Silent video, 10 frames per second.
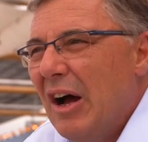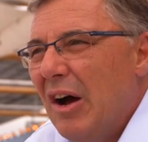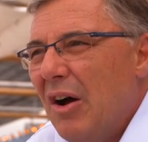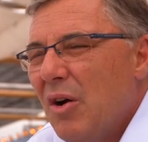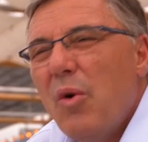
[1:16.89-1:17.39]

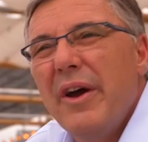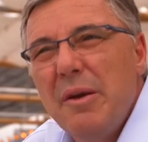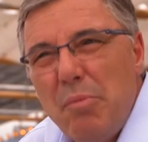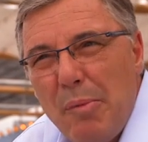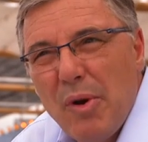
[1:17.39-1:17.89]
Uh,
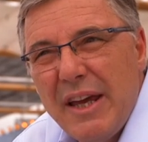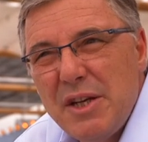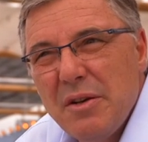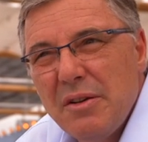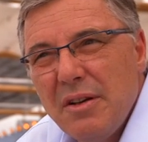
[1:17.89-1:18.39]
growing
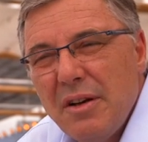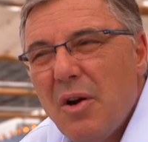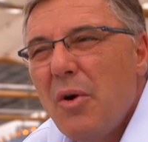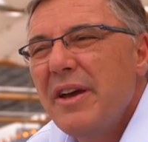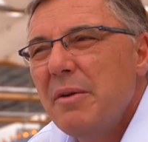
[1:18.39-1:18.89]
population,
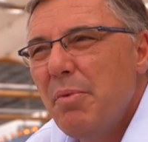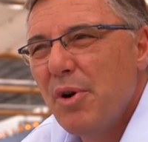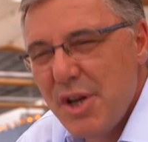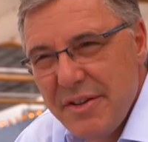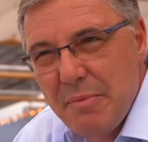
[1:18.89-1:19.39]
growing
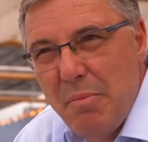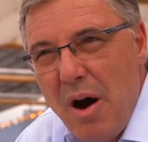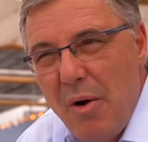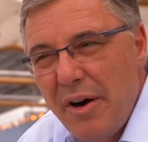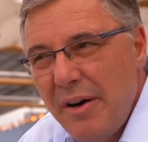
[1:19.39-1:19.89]
purchasing
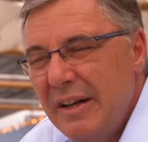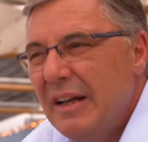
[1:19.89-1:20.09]
power,